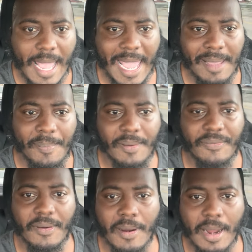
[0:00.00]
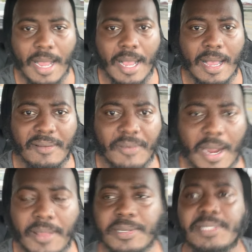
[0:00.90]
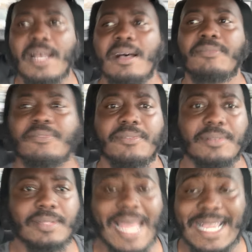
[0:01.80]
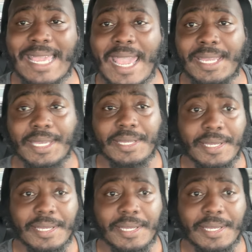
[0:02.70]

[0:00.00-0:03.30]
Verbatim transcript: eight for uh, for other stuff like cake,